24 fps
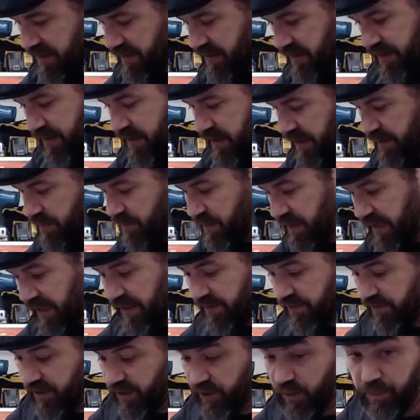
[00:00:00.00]
I'm not
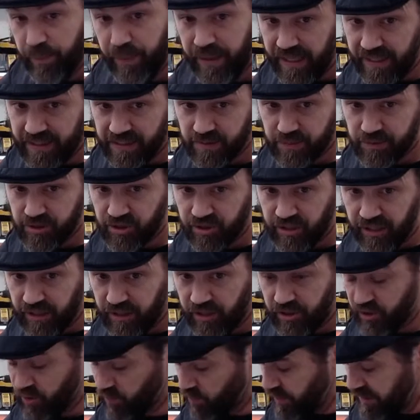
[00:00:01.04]
very balanced, but you got
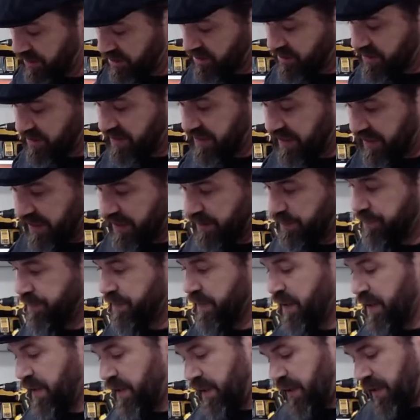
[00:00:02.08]
all your wrenches there.
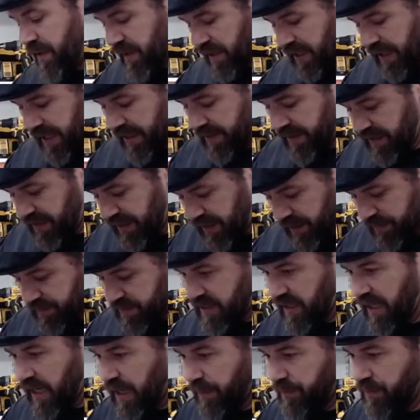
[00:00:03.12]
And then up
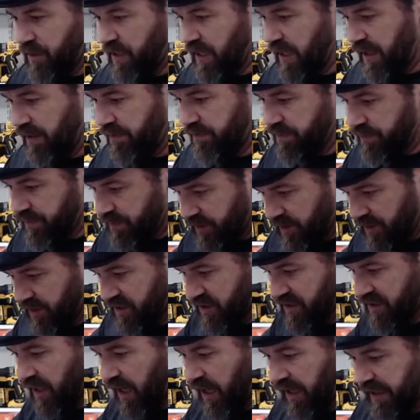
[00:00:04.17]
top you have your
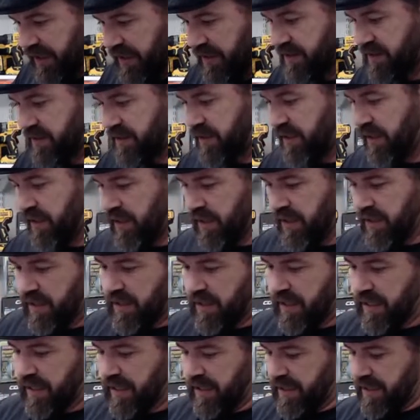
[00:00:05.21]
sockets
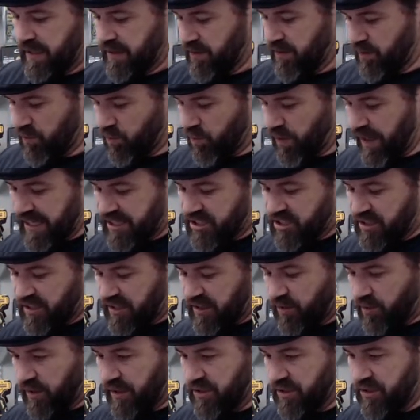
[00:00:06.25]
and
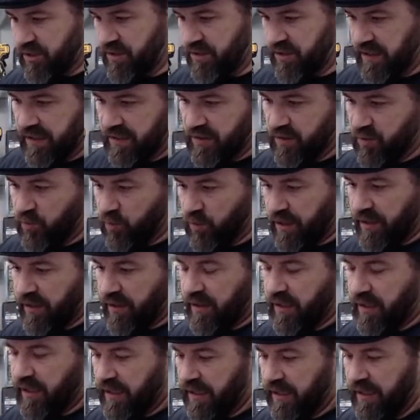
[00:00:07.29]
ratcheting wrenches as
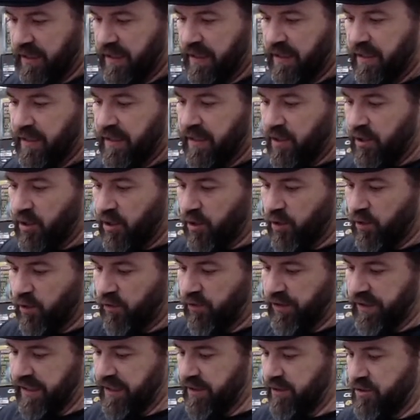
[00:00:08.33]
well.
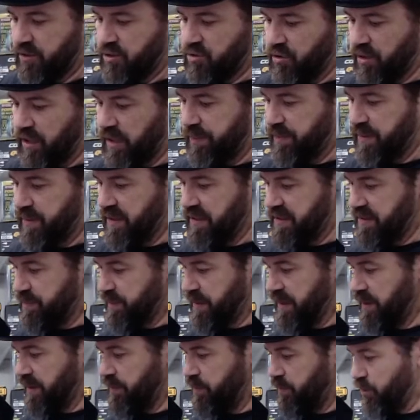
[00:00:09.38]
Hopefully I don't drop this
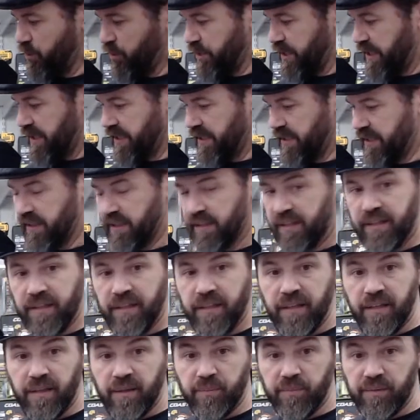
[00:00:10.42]
big boy.
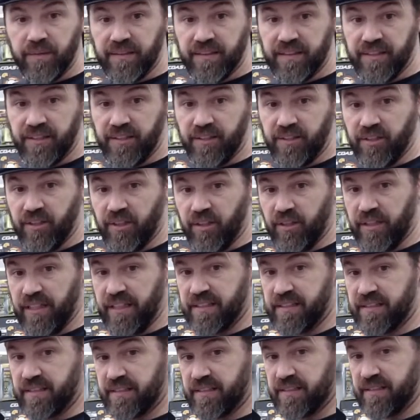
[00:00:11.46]
But there you go.
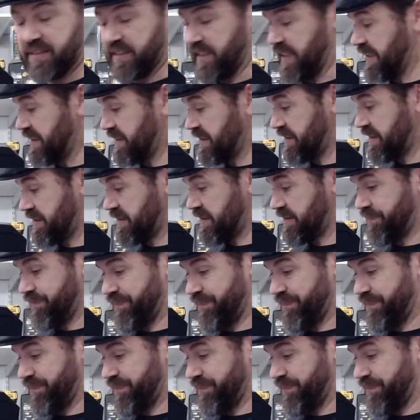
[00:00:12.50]
That's that's